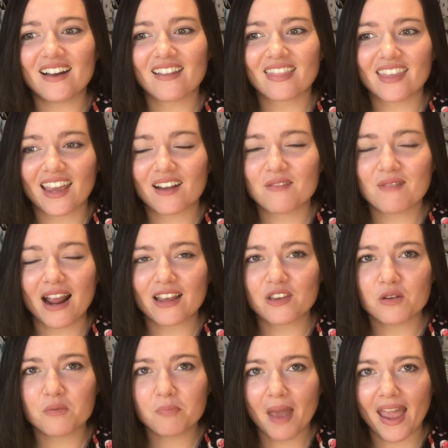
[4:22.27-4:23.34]
thing where
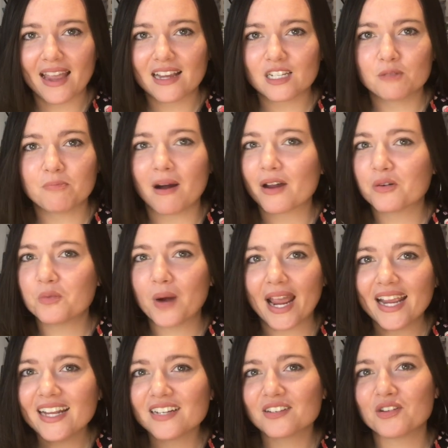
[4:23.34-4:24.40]
you paid by
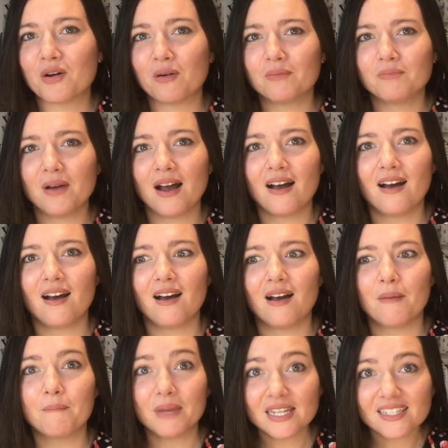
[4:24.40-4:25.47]
weight, not per
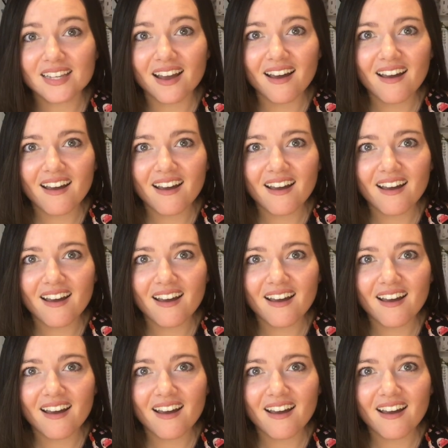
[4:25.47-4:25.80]
meter.